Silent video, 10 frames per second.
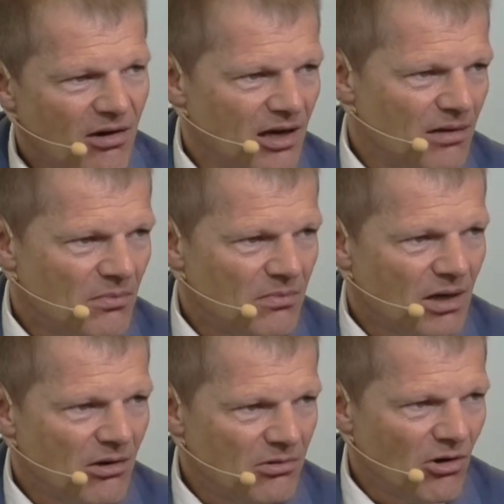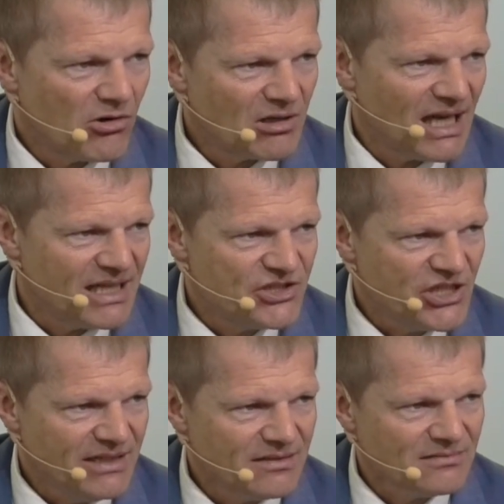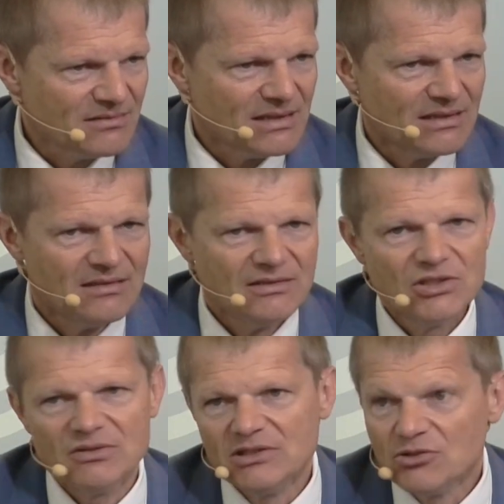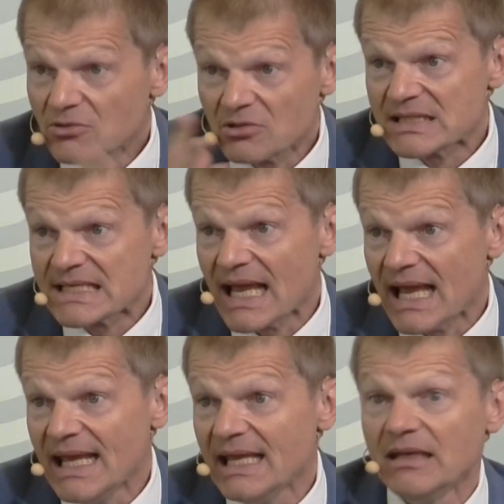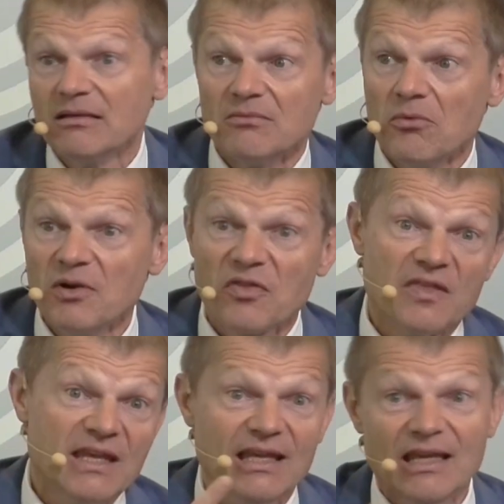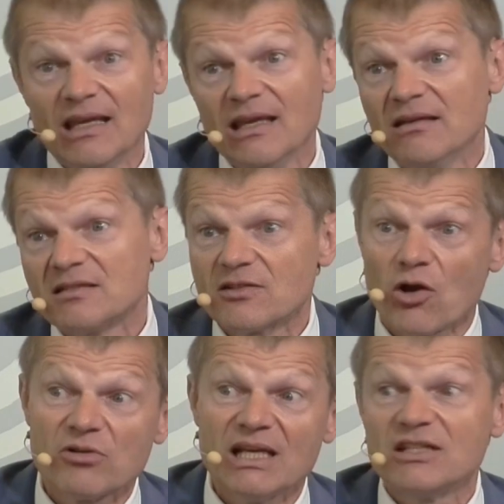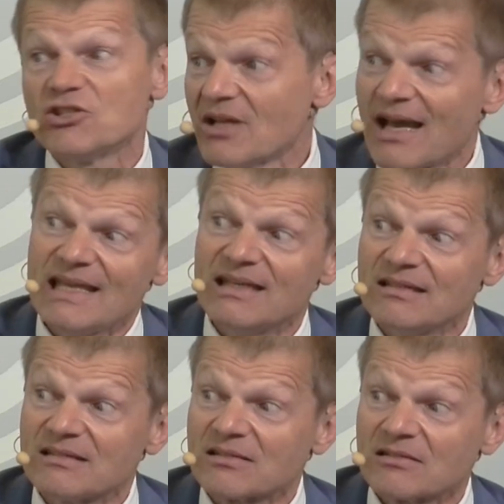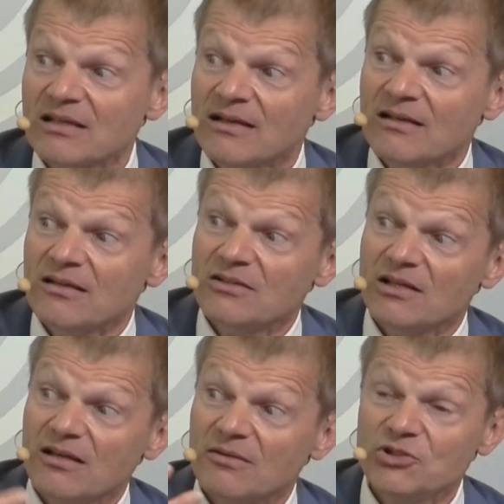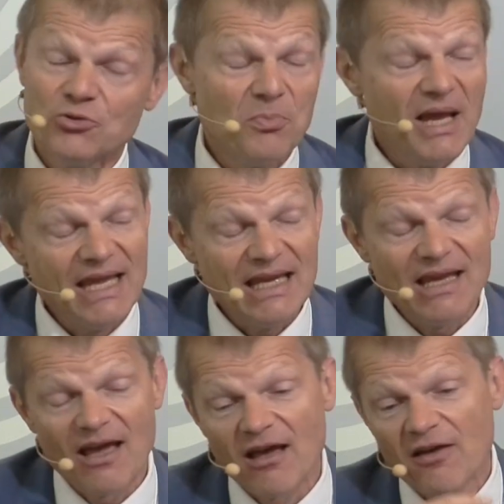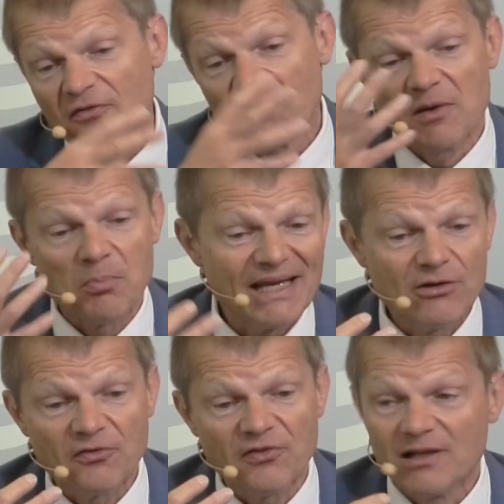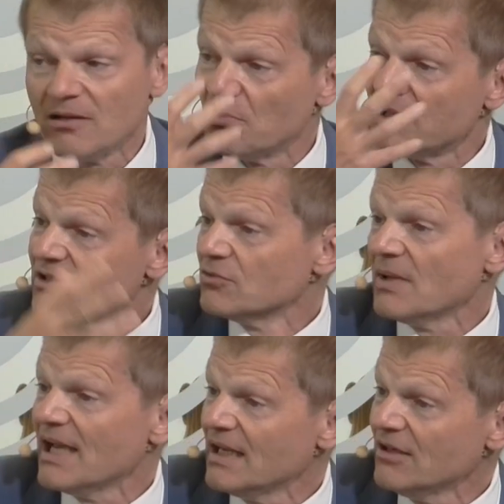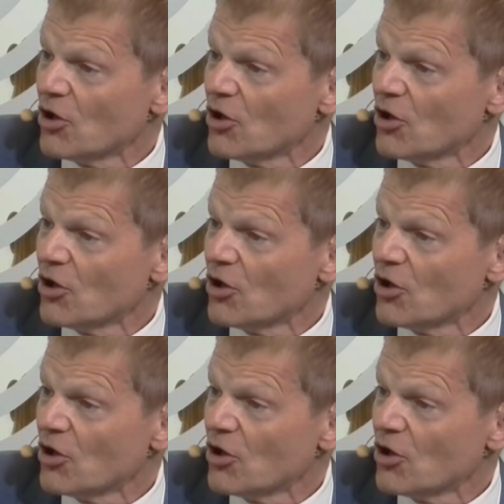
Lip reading: Oral hygiene, you could say with the Stone Age diet, you may have the biofilm, but you may